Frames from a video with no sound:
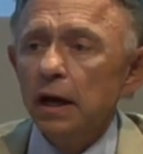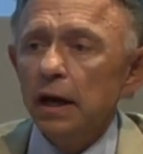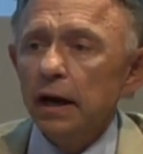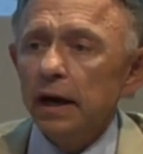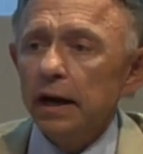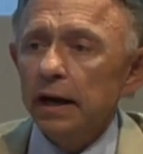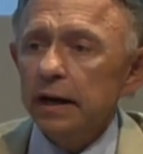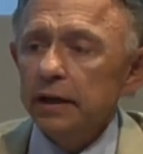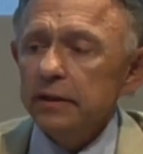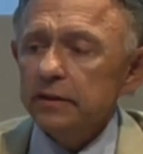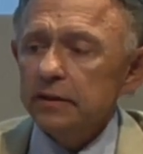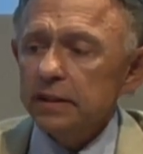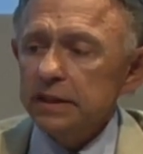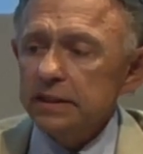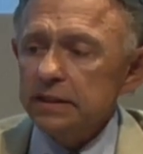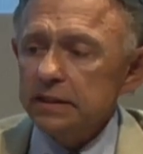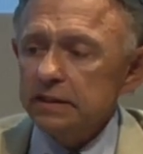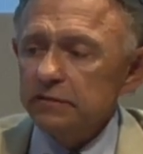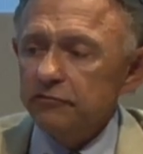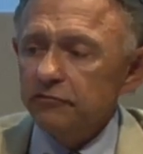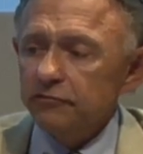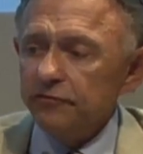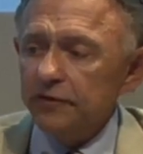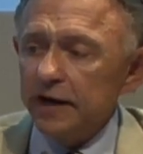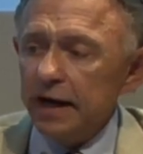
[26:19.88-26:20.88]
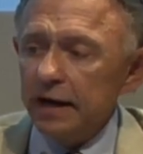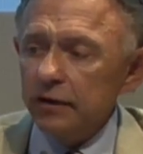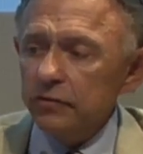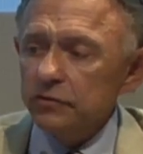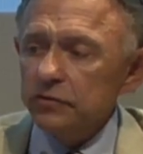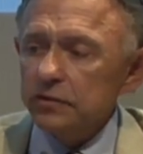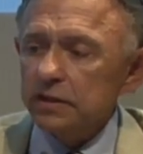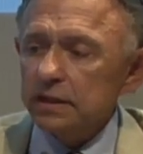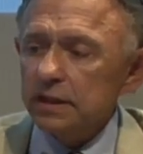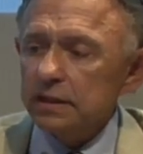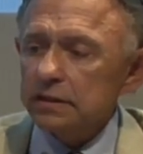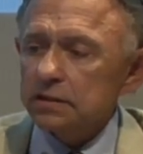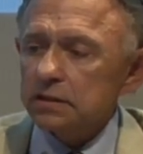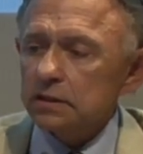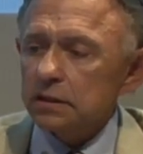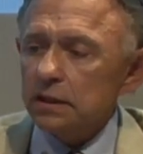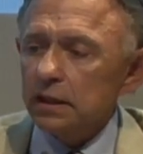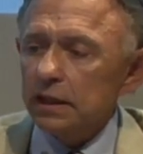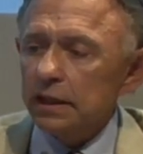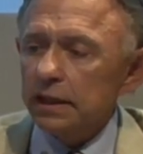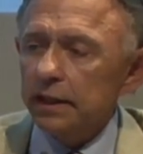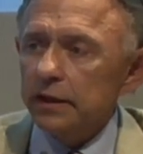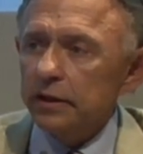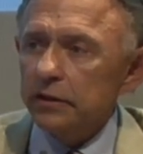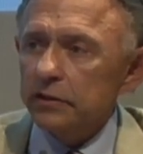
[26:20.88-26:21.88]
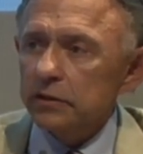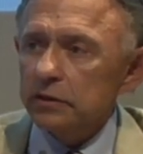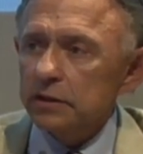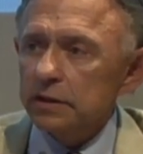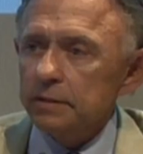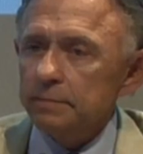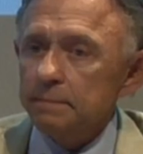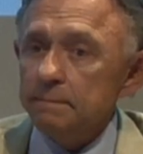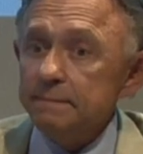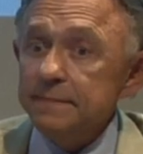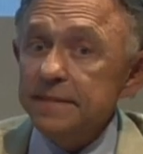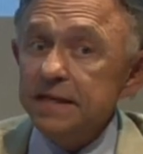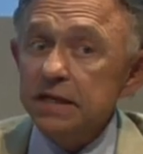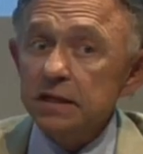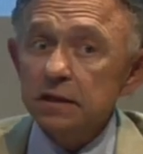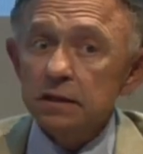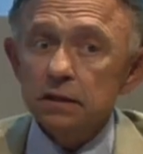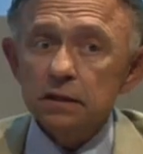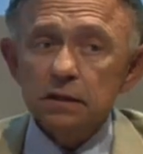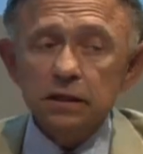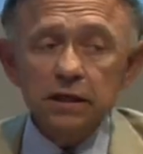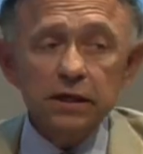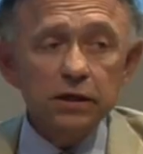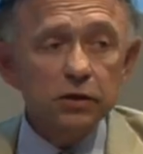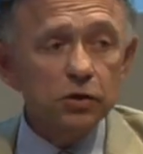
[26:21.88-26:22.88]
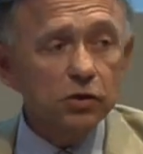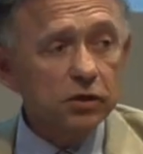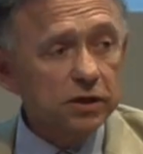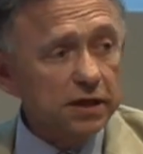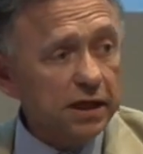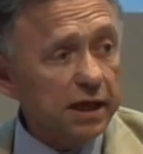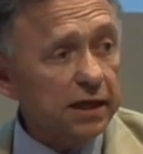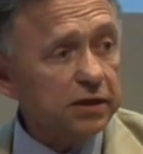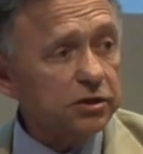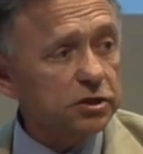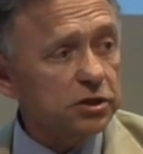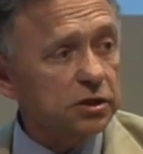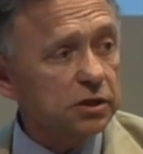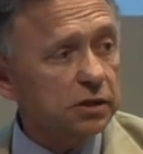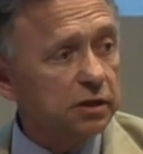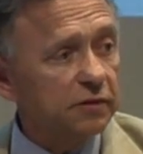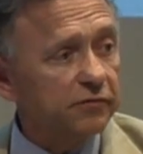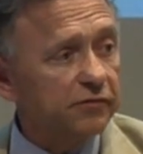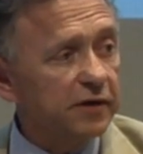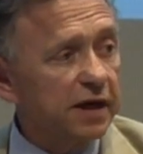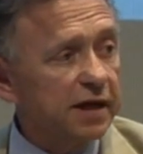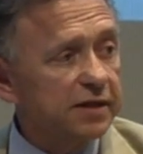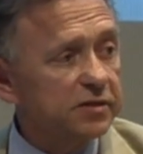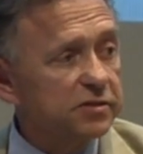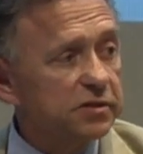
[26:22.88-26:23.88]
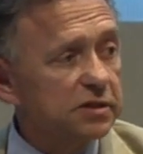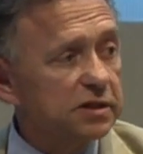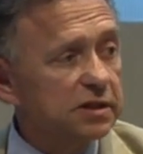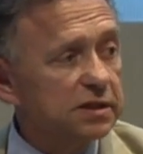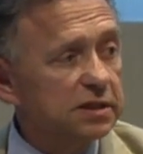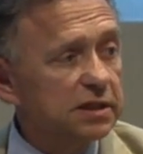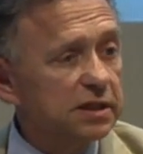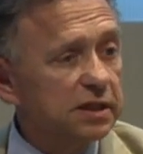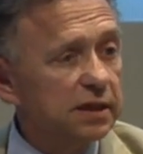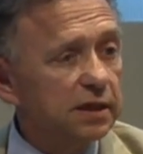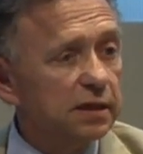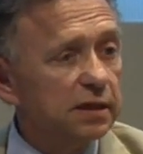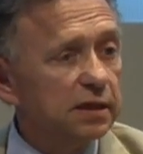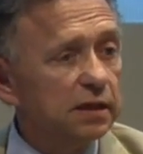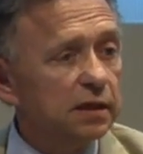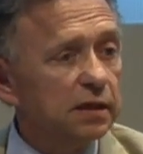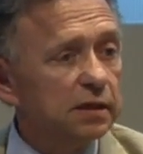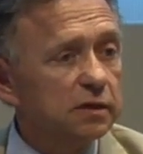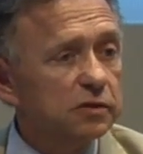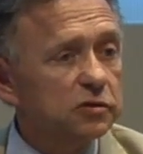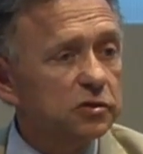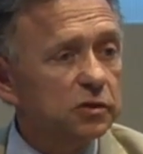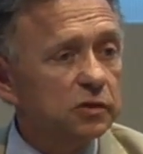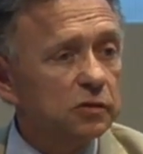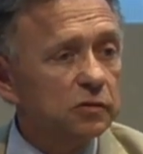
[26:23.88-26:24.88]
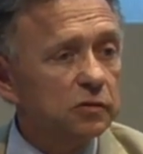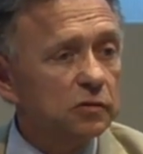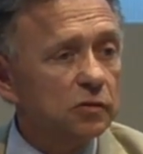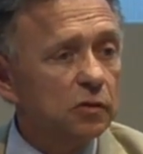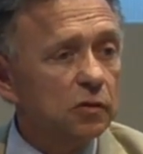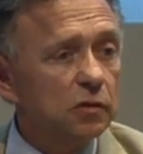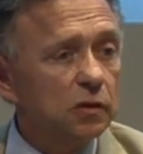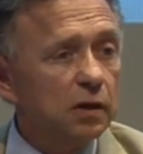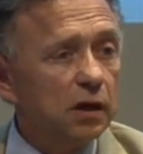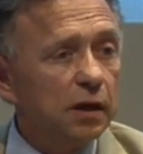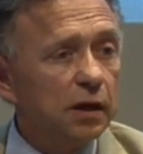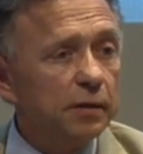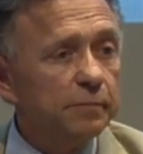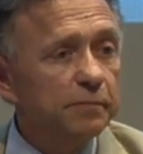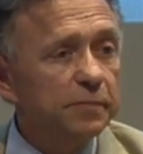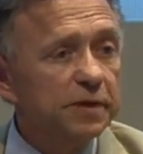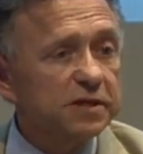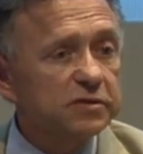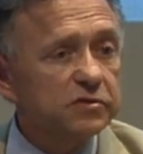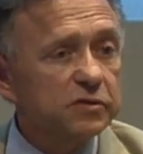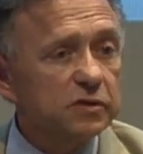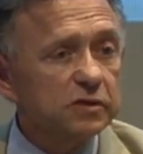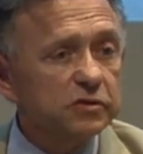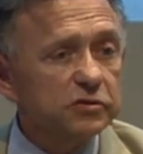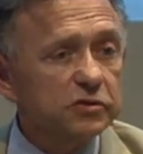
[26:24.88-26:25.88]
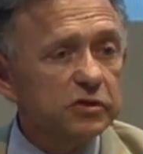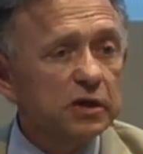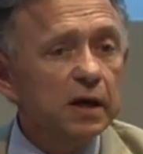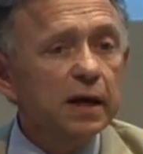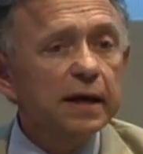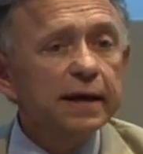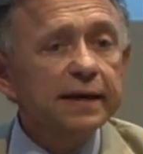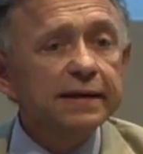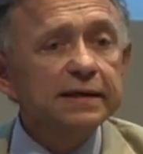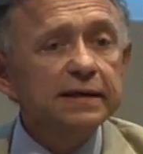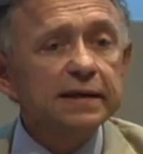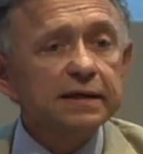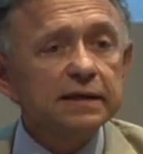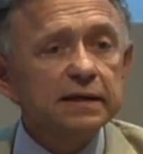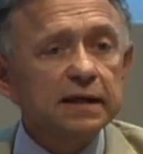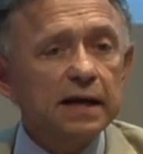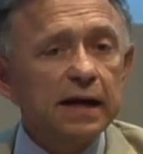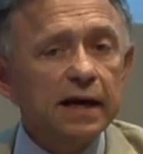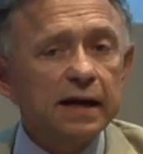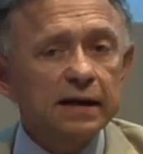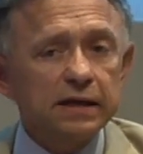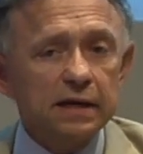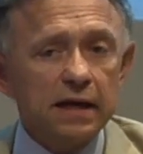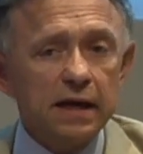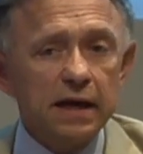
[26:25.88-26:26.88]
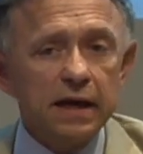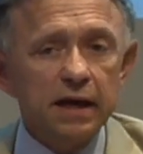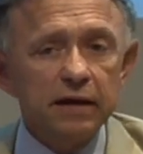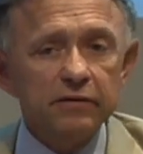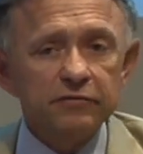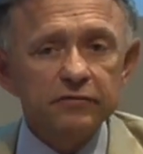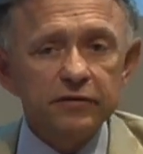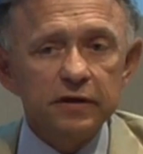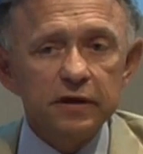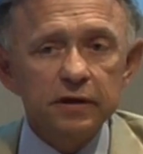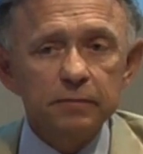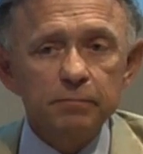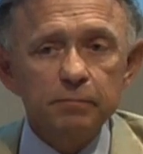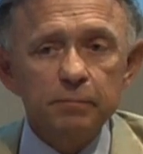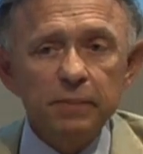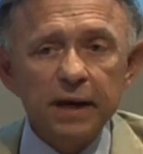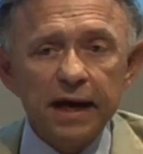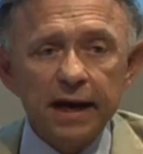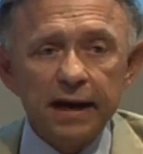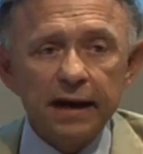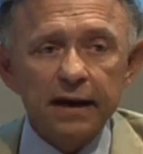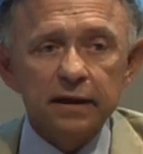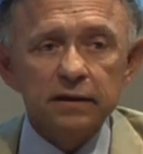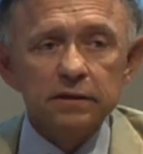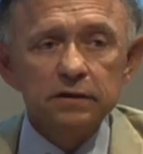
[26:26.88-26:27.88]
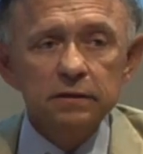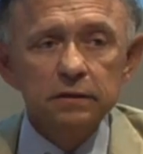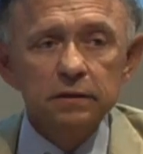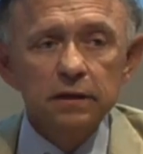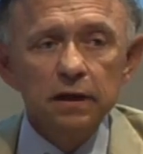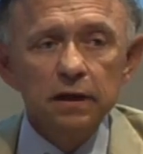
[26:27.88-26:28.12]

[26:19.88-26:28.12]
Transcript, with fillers: uh, they found that uh, the mere introduction of ICT into uh, business did not have an impact.